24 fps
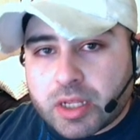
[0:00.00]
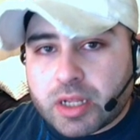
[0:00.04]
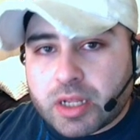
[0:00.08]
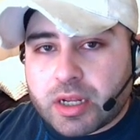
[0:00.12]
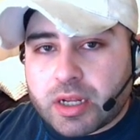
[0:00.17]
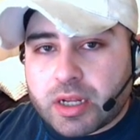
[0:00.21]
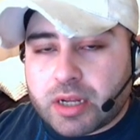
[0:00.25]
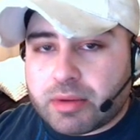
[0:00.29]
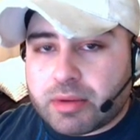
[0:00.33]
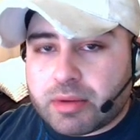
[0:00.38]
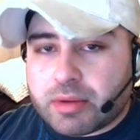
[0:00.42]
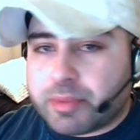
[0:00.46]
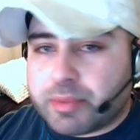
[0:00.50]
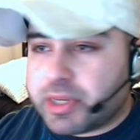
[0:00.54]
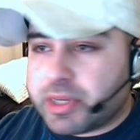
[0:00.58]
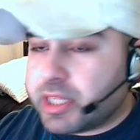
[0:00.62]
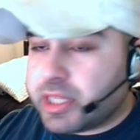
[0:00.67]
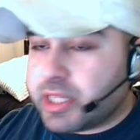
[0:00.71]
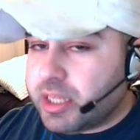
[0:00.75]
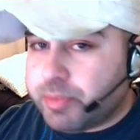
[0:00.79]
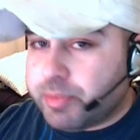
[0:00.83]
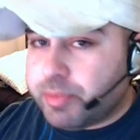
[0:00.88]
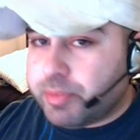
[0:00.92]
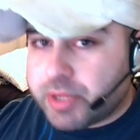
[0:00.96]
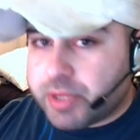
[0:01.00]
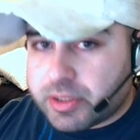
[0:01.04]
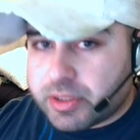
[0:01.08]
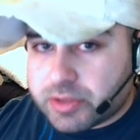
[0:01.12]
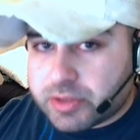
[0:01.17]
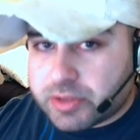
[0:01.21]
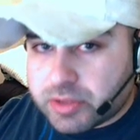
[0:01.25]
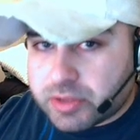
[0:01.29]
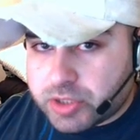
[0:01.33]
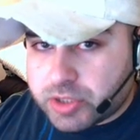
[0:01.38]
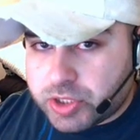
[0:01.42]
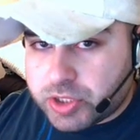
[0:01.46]
I'm going to keep it
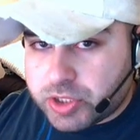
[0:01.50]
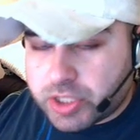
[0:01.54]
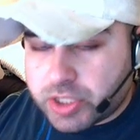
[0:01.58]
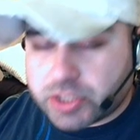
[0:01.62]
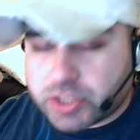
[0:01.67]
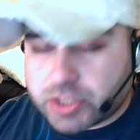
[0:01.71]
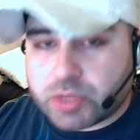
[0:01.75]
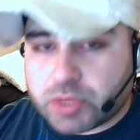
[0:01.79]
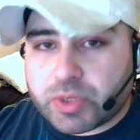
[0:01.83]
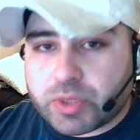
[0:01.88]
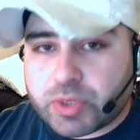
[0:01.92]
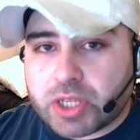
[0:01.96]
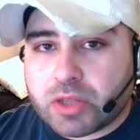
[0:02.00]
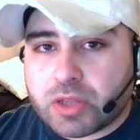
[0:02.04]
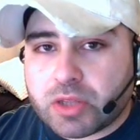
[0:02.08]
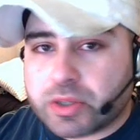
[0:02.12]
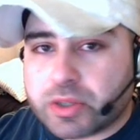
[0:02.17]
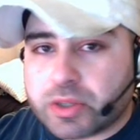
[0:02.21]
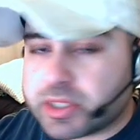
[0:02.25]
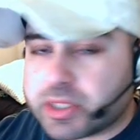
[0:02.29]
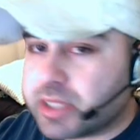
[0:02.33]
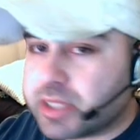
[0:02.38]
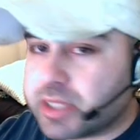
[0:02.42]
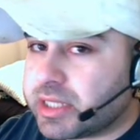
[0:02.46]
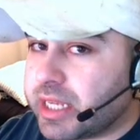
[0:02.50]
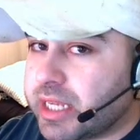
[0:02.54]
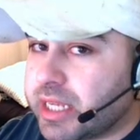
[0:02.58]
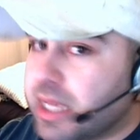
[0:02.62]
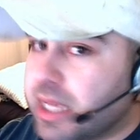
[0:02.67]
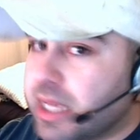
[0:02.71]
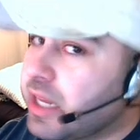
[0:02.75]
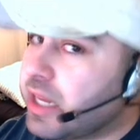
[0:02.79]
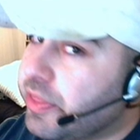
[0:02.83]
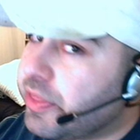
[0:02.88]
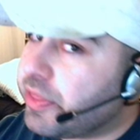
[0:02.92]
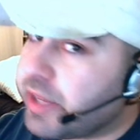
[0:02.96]
just the way it looks because,
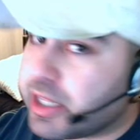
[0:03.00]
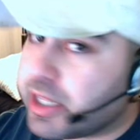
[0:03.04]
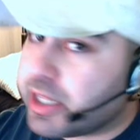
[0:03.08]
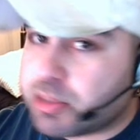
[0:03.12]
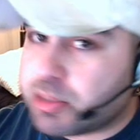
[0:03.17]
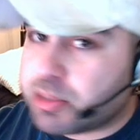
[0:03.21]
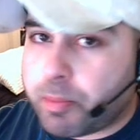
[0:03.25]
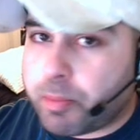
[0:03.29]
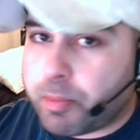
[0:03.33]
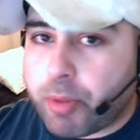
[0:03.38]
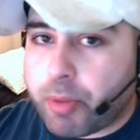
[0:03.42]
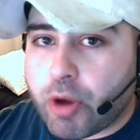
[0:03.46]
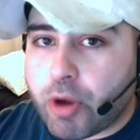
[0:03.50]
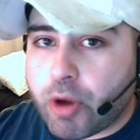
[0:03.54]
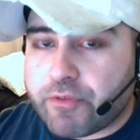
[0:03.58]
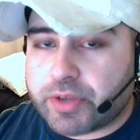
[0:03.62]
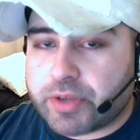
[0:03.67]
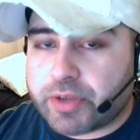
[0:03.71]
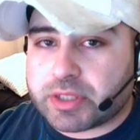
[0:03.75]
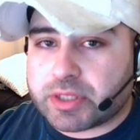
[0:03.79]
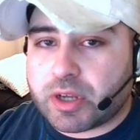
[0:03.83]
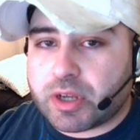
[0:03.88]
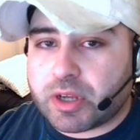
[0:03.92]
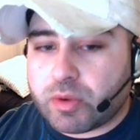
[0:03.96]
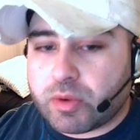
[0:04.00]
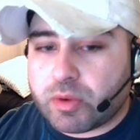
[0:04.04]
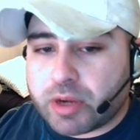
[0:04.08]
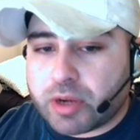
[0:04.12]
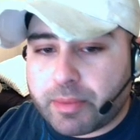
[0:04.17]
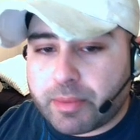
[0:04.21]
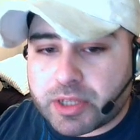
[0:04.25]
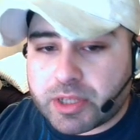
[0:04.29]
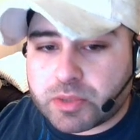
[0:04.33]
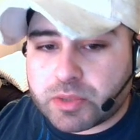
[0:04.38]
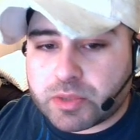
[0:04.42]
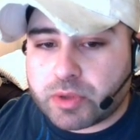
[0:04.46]
again, I think it's perfect. I don't want to
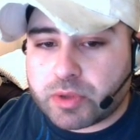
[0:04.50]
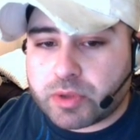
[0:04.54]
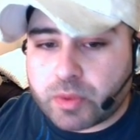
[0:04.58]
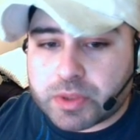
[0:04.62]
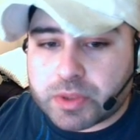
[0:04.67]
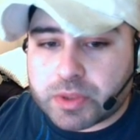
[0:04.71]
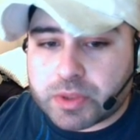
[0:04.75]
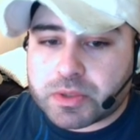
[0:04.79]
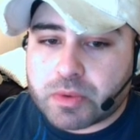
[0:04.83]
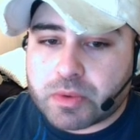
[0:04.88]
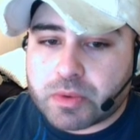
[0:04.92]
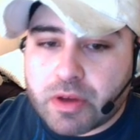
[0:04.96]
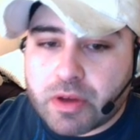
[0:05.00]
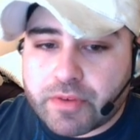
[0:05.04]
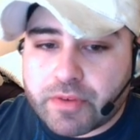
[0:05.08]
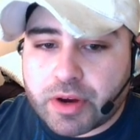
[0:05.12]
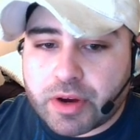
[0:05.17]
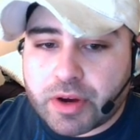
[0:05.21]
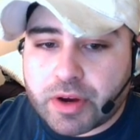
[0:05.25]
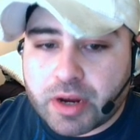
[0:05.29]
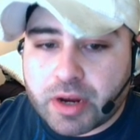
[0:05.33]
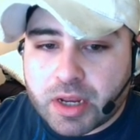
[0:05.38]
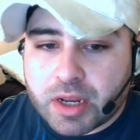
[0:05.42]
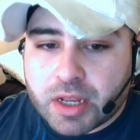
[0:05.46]
mess with it whatsoever.